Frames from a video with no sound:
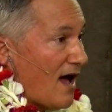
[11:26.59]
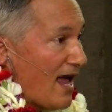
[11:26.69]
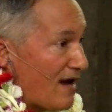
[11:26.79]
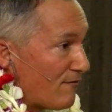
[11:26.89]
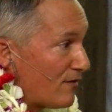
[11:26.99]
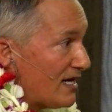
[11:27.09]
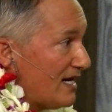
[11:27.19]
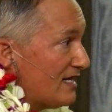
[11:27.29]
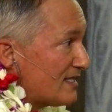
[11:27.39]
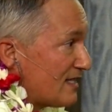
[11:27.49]
Every
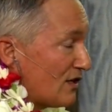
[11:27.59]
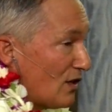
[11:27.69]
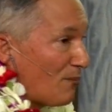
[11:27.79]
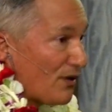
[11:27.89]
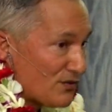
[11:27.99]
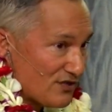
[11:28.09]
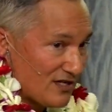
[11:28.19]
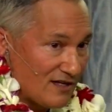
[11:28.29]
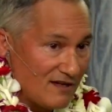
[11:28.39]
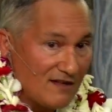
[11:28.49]
single
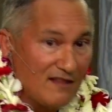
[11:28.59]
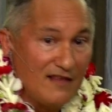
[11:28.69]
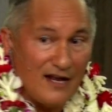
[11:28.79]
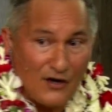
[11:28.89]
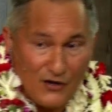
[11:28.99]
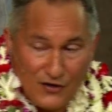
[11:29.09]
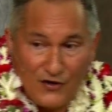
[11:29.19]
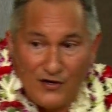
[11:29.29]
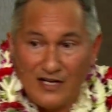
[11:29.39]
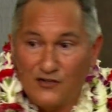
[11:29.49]
person that
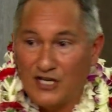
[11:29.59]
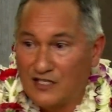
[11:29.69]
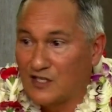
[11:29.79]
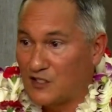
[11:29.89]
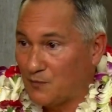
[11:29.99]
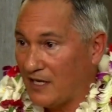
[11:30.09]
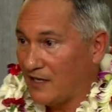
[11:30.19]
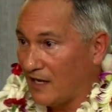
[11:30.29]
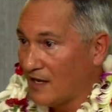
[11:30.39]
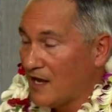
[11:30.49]
heard Jesus
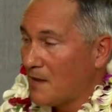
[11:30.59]
speaking